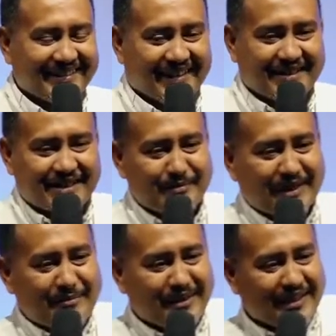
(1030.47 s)
And
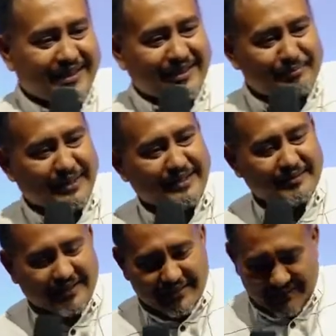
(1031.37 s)
sometimes they complain
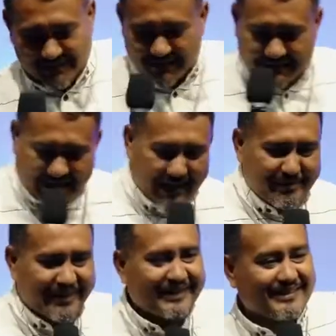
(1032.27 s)
the
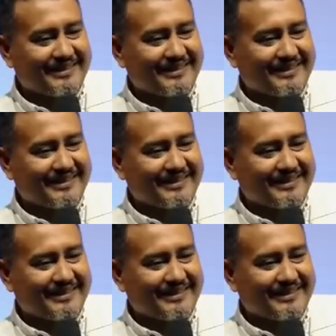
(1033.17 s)
traveling.